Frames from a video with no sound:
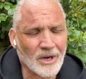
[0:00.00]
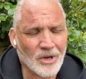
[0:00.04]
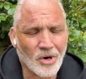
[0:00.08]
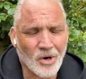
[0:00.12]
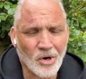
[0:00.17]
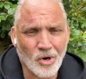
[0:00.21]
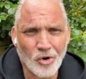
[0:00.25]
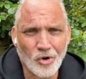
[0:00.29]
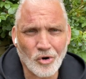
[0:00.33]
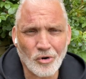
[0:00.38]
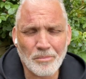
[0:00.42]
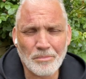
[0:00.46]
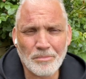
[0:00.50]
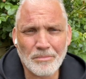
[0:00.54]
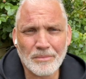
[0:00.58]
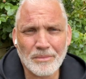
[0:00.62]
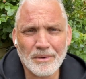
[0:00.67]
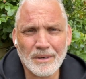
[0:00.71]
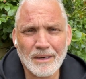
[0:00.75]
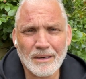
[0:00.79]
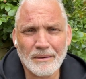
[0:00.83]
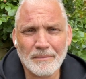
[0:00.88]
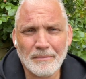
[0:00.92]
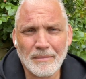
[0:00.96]
home
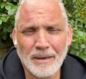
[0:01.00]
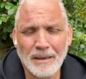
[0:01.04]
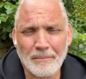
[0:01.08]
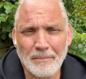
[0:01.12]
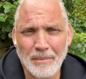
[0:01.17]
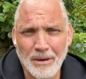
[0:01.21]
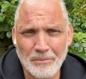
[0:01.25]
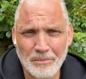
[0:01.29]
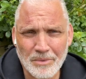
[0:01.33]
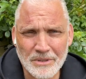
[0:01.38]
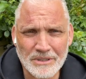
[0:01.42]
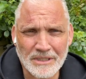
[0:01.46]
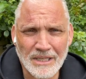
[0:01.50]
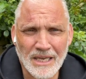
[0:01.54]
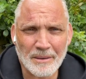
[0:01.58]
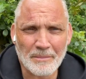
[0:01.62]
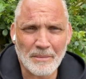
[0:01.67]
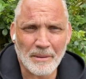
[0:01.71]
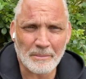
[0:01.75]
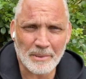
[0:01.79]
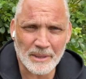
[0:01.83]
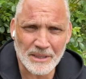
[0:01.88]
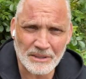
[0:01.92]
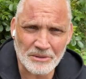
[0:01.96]
and my mum was there,
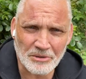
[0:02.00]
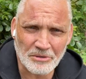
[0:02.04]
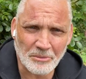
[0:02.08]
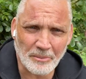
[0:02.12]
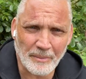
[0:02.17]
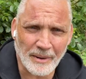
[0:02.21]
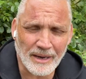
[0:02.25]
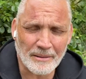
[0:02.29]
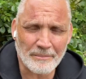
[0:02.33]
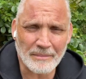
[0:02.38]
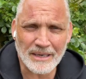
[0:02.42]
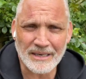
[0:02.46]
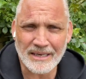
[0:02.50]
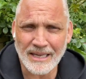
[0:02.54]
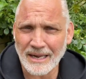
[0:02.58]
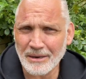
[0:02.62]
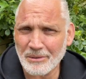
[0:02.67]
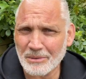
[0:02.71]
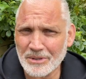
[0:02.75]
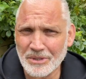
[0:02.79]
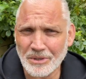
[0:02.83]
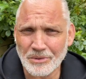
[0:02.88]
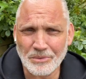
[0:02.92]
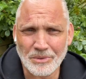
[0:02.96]
my brothers were back, my dad
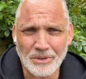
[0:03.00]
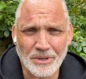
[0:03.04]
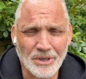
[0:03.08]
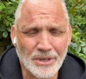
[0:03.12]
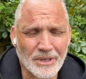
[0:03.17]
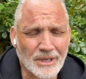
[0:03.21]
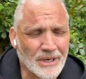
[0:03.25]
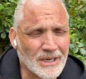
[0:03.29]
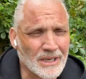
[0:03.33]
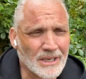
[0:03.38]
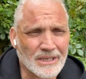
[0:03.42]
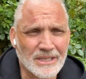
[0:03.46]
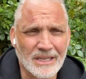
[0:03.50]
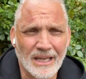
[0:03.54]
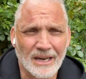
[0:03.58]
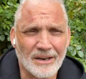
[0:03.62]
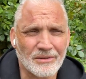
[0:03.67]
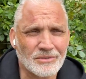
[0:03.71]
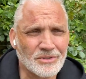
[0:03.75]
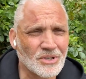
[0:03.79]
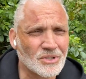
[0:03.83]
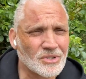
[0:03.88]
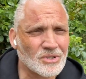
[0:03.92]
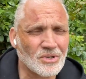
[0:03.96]
was at work and it kind
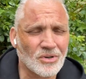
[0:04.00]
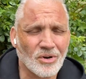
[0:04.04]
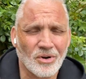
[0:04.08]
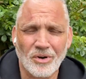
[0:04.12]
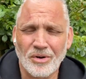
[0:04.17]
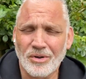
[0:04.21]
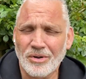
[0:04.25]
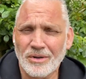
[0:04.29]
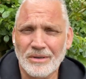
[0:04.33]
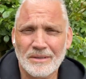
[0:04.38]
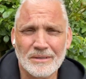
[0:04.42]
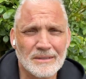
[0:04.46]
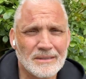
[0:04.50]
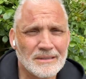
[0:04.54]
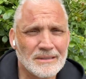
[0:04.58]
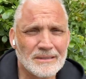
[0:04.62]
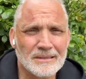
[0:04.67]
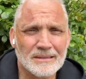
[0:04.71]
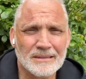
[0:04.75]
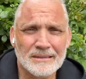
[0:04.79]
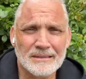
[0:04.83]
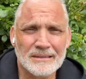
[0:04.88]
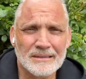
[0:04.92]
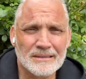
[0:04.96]
of just all
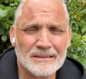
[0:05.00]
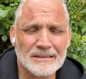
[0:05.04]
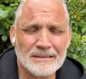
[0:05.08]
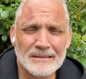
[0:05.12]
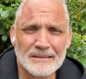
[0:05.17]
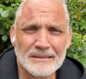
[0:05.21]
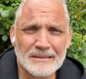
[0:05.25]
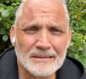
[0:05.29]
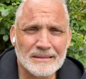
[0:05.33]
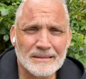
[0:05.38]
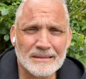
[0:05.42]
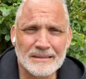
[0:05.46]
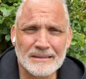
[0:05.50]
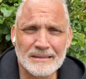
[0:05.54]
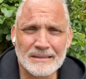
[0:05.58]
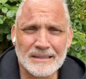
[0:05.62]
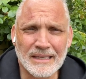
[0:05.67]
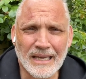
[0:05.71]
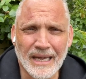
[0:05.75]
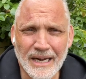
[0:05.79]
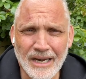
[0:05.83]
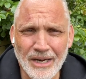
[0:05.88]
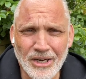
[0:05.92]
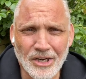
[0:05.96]

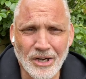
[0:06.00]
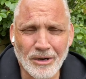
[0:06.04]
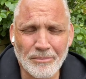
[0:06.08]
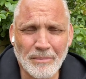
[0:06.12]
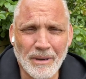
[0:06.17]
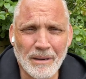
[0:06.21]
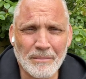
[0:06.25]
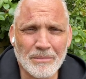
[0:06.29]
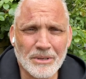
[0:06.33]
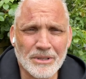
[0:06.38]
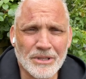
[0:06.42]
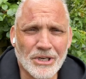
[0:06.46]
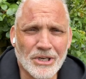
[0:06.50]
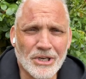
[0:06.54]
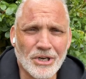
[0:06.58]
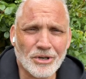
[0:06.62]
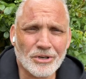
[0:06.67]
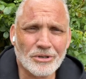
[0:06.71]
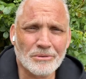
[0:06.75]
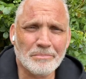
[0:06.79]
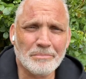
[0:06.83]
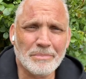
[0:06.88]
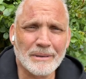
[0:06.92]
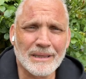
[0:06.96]
carried on. My mother
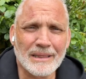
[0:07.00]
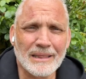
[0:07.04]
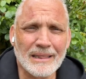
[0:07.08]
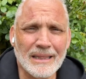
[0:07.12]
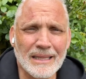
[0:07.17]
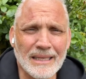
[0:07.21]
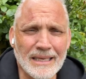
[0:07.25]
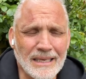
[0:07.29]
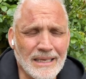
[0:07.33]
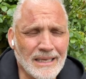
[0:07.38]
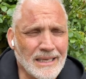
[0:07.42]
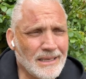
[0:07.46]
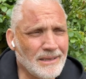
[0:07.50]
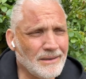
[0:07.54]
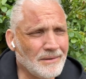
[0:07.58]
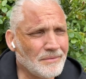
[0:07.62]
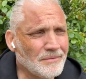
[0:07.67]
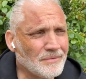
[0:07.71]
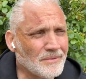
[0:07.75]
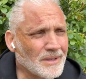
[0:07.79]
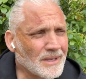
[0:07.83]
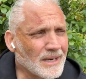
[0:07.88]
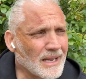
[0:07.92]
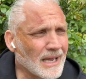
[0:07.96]
couldn't believe
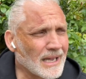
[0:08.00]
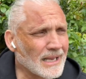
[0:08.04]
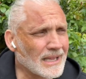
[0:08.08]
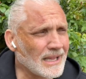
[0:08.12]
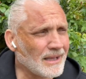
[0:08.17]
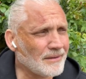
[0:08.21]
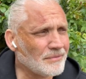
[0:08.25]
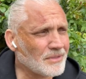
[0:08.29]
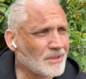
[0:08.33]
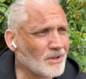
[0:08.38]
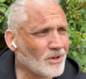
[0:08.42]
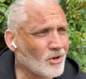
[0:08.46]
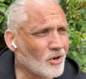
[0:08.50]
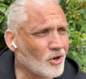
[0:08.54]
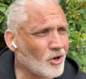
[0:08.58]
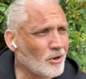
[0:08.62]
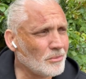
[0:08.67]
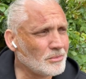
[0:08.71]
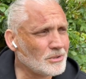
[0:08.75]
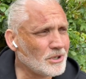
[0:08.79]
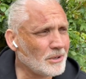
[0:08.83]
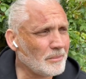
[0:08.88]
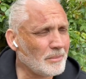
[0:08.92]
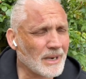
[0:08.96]
that I had left the
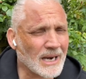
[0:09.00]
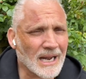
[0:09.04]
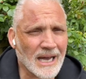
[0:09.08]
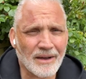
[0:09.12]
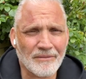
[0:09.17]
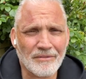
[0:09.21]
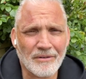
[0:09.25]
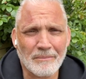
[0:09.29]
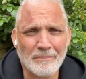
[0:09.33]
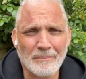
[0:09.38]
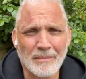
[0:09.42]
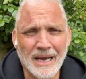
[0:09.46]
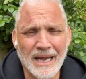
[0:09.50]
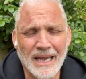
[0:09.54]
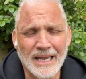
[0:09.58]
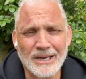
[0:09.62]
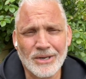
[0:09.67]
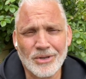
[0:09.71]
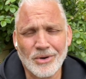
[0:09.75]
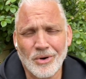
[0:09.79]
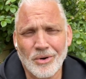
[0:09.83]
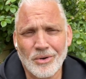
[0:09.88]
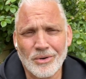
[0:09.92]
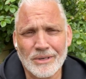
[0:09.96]
home. She'd been out of her
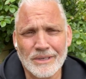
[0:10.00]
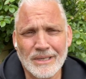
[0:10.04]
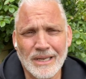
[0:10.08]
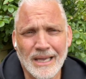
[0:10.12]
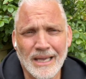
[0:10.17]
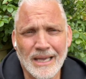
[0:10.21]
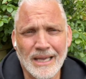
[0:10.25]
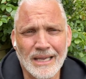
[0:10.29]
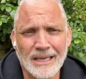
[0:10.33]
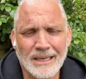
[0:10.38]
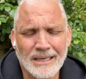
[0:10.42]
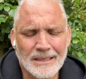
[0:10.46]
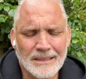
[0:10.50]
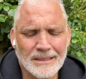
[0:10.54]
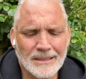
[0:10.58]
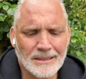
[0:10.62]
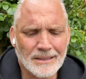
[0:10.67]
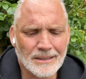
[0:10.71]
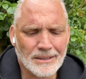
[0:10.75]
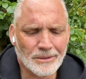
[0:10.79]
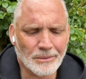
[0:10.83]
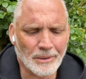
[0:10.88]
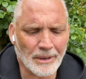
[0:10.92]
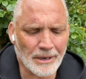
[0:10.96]
mind all day
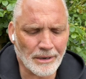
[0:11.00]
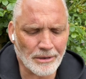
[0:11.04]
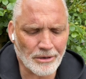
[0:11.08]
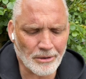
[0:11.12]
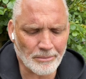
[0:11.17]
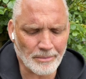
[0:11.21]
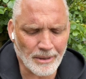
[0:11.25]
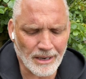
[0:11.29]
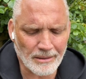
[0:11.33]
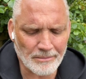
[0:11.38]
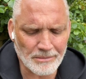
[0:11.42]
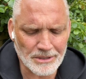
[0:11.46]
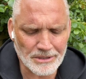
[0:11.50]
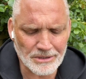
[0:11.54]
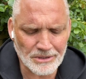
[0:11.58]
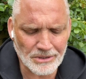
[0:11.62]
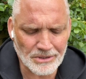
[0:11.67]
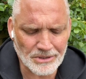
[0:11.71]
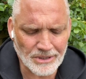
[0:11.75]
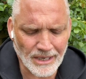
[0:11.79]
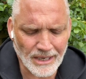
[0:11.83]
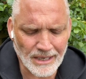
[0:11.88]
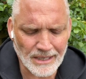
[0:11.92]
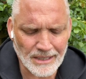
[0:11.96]
worrying about me, she
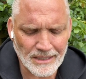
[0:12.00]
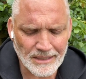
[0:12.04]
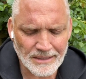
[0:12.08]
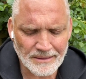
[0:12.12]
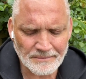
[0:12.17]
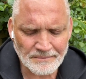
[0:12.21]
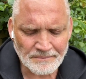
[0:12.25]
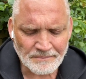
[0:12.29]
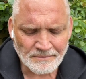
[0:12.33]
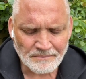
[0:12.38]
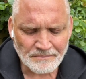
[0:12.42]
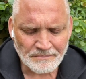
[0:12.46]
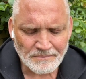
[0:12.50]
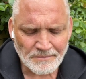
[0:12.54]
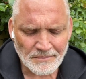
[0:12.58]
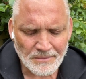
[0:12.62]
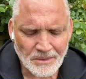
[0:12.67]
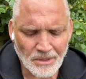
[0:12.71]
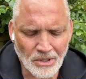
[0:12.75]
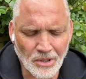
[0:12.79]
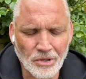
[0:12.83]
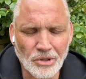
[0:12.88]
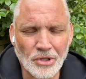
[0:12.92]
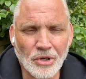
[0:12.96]
said,
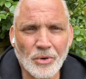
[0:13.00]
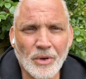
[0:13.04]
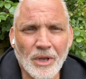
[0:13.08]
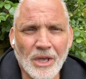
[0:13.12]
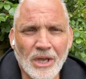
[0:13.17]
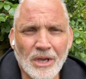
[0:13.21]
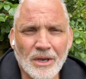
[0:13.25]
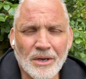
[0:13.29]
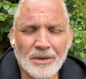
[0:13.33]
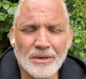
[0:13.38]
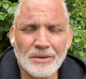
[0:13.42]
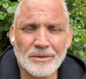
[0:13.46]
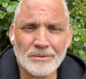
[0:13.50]
not knowing